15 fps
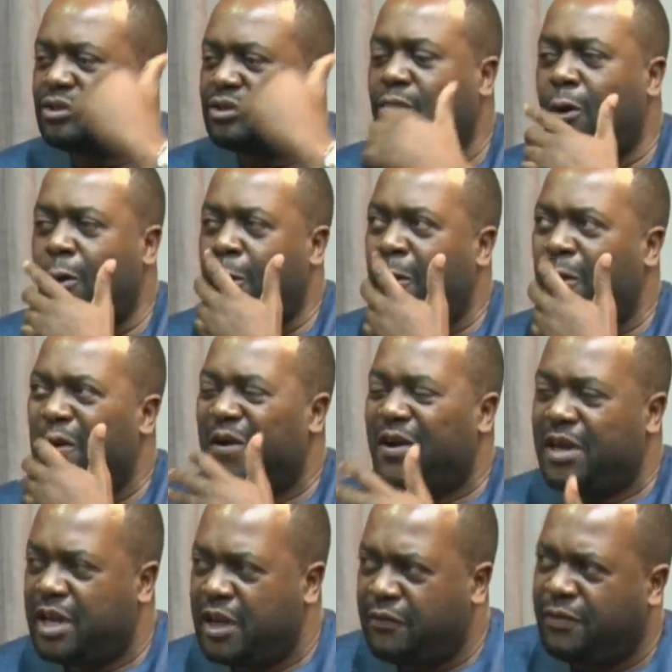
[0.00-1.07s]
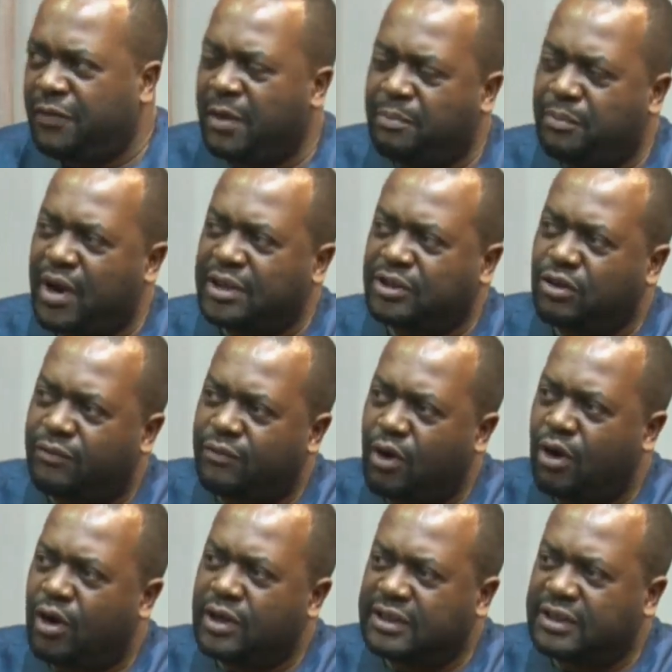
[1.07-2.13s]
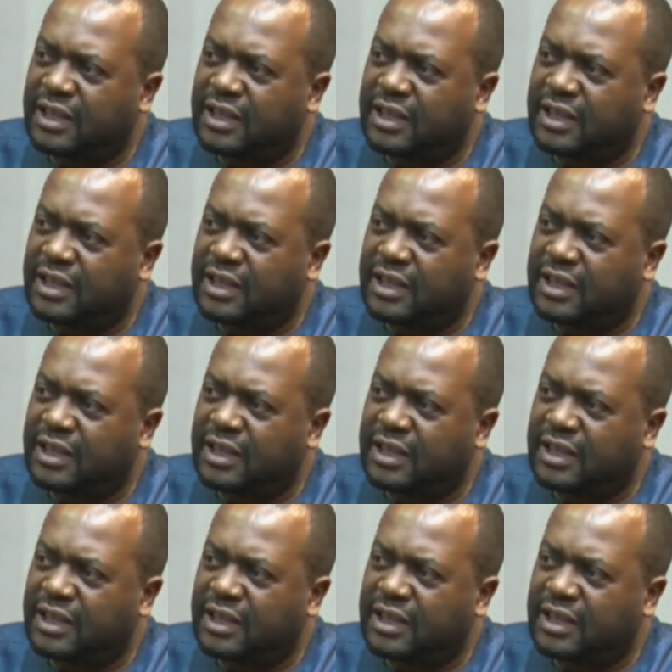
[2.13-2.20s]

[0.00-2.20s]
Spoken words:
So if the price of oil